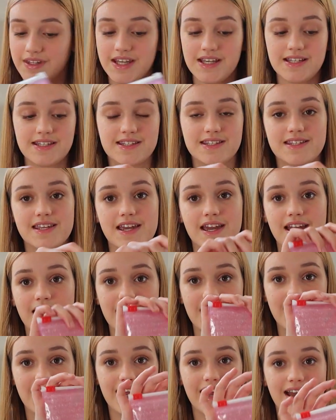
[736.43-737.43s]
This
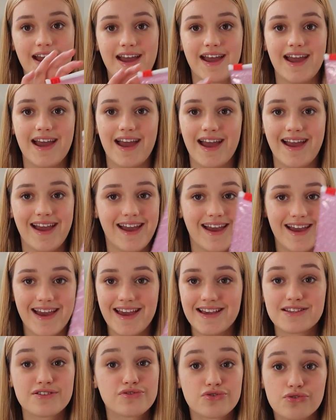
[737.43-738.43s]

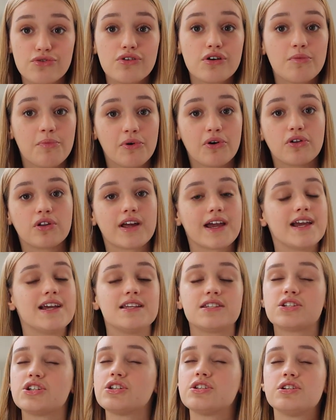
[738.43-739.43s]
is adorable. It
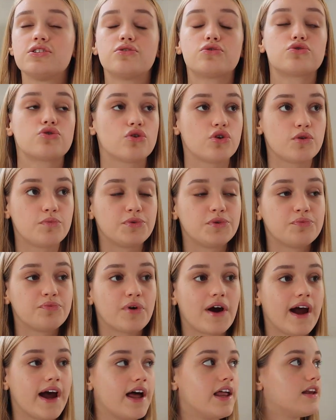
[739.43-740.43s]
is just an adorable
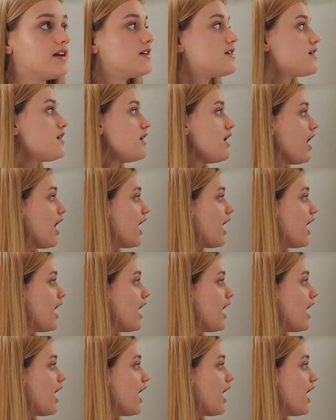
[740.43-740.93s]
brand.